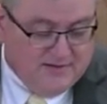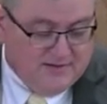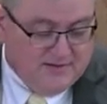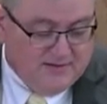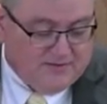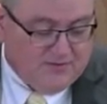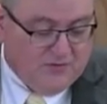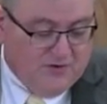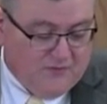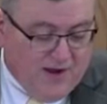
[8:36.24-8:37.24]
And
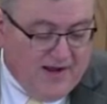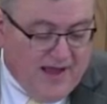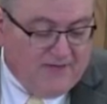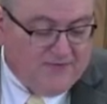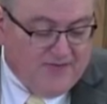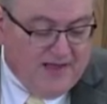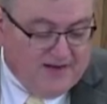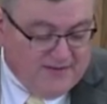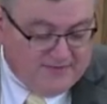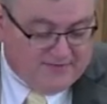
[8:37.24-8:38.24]
so right after that,
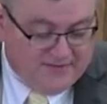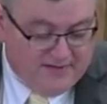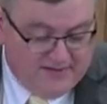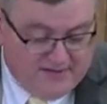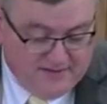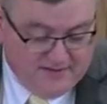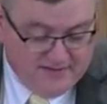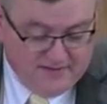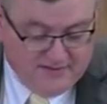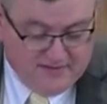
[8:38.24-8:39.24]
he said,
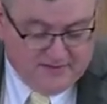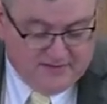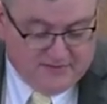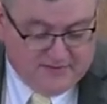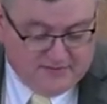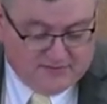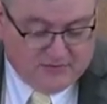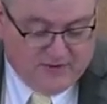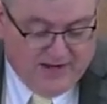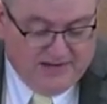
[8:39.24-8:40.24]

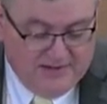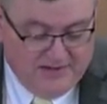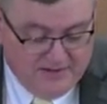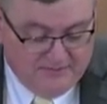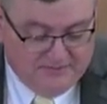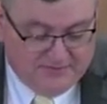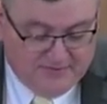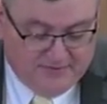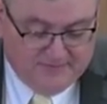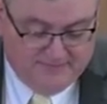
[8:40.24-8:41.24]
"So I lived
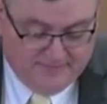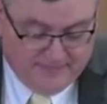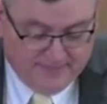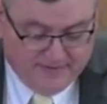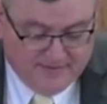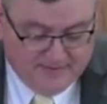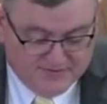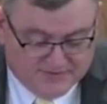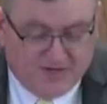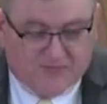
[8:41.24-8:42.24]

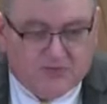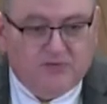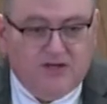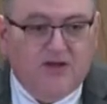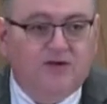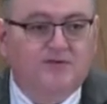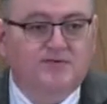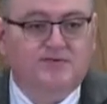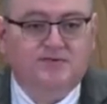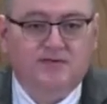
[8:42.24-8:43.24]
several
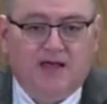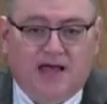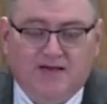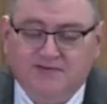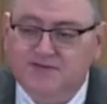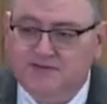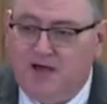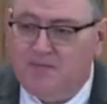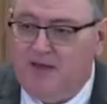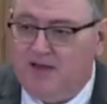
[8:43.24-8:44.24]
years as a
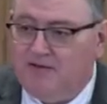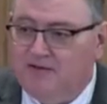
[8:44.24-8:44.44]
sodomite."